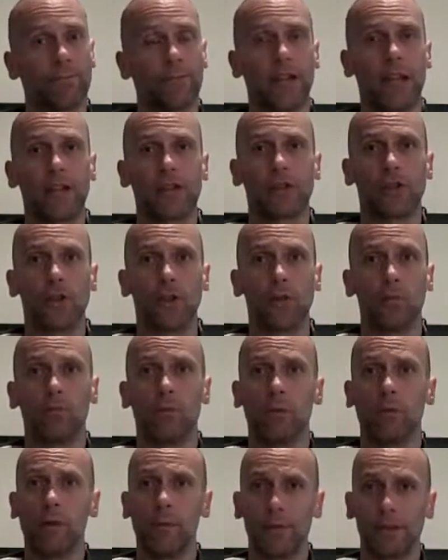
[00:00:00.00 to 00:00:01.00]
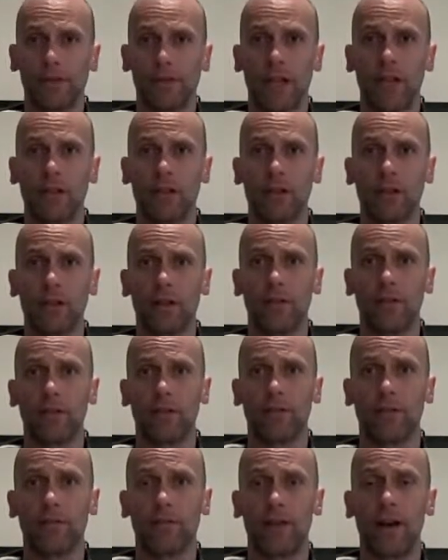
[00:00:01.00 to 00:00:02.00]
That's cool. We will be sending
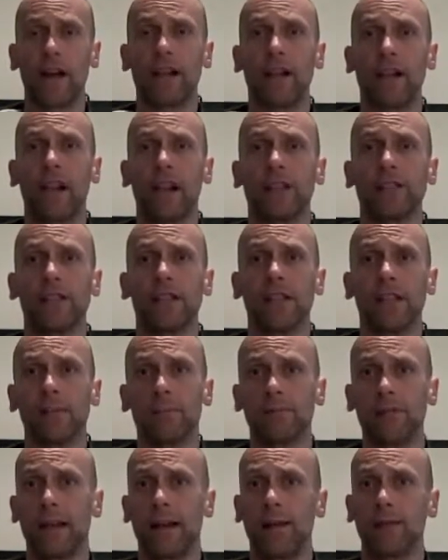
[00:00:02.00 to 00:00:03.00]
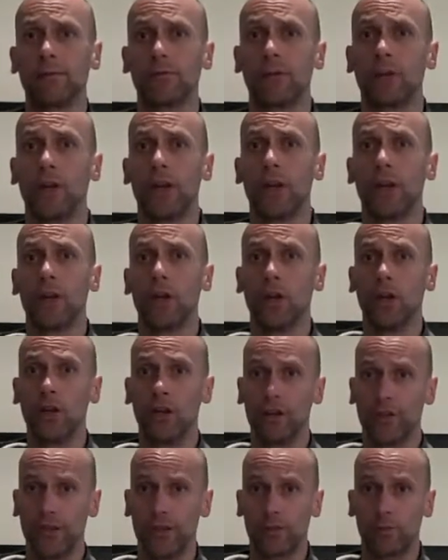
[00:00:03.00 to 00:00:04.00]
the finalised teams out
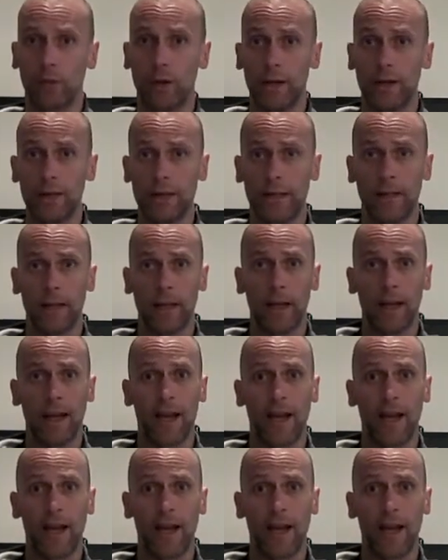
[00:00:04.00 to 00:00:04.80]
early this week.